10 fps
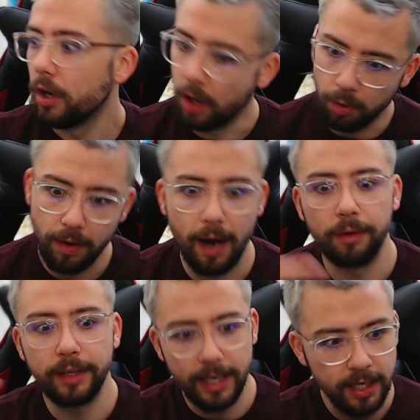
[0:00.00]
go
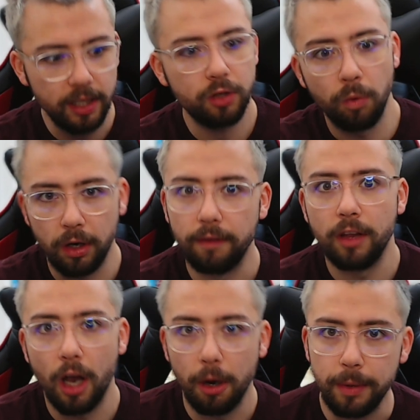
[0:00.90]
around each one
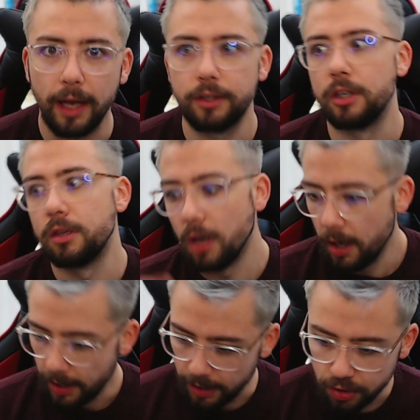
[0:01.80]
of the OBSs,
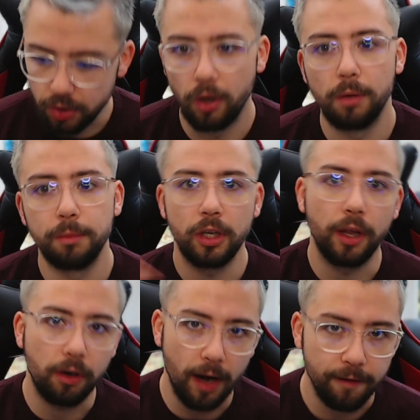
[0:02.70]
install them to
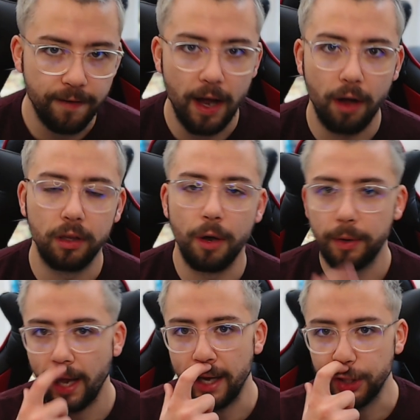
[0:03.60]
the correct file
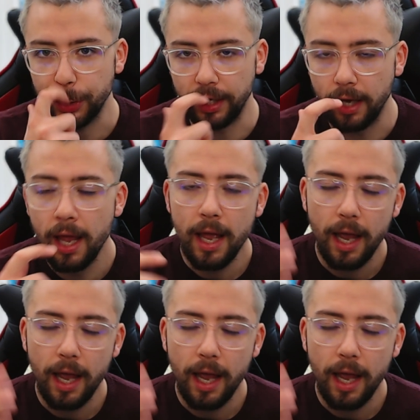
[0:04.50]
location,